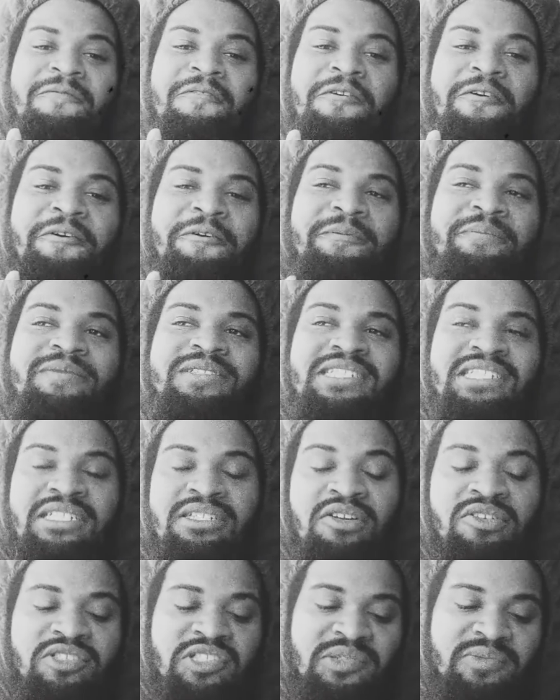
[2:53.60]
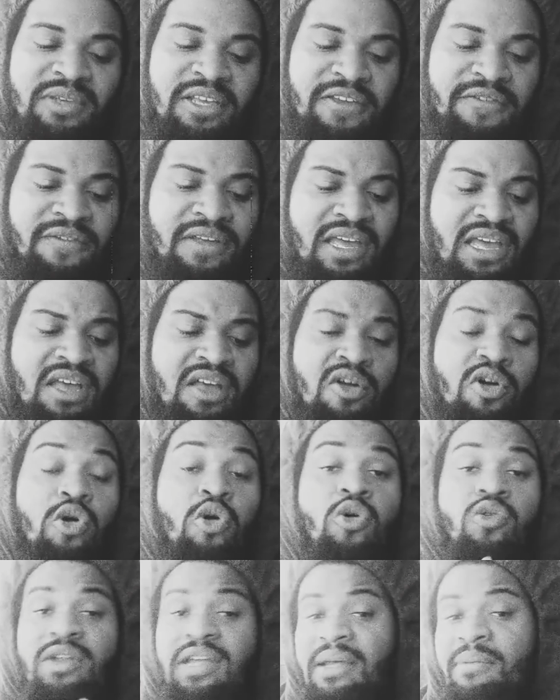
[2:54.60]
from Geno Smith
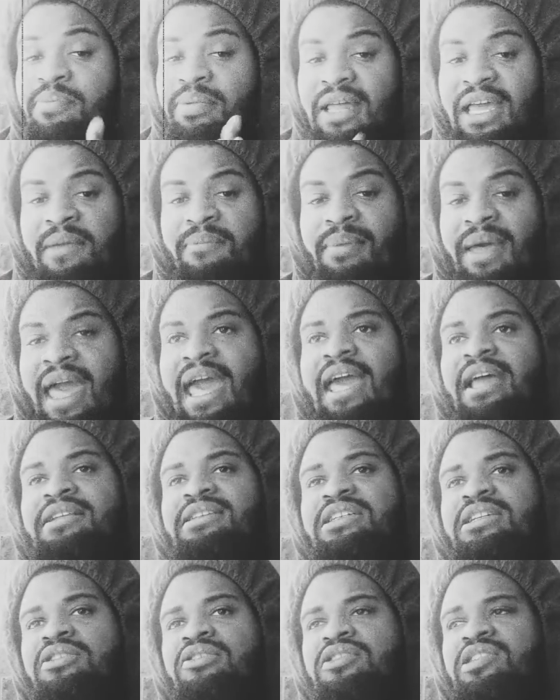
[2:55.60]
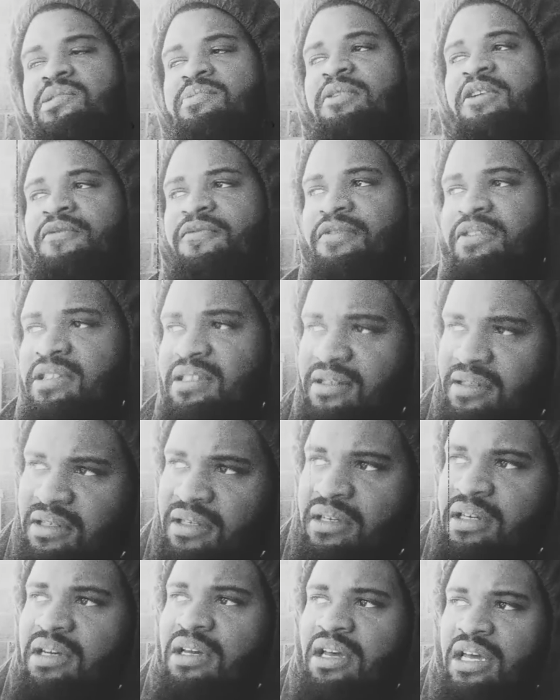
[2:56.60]
who didn't play bad? Geno Smith was
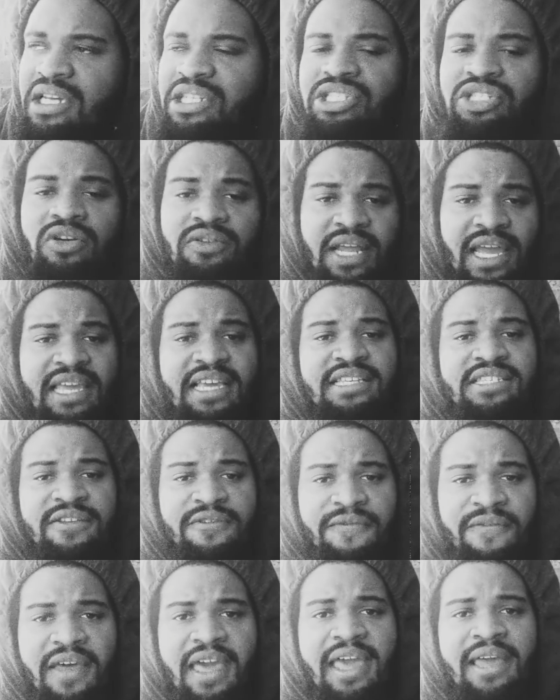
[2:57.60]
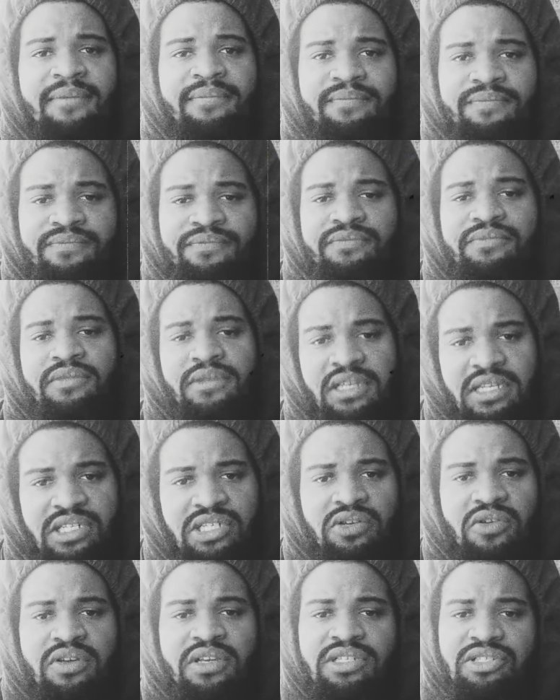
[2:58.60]
he showed that he's a vet. He
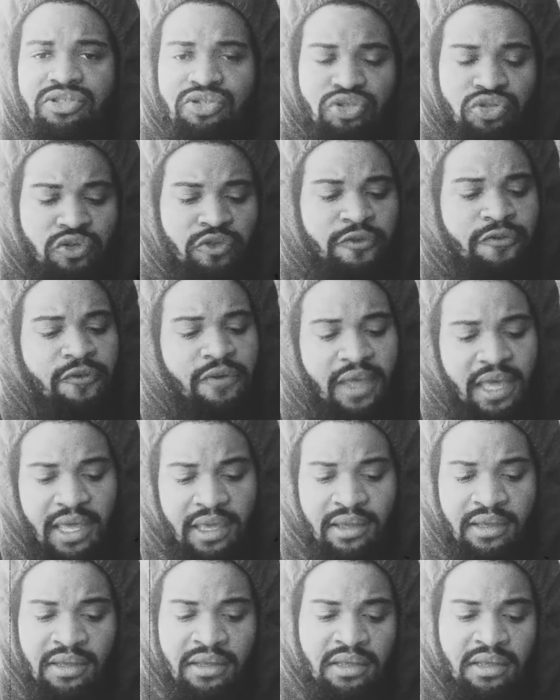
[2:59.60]
showed he's a true vet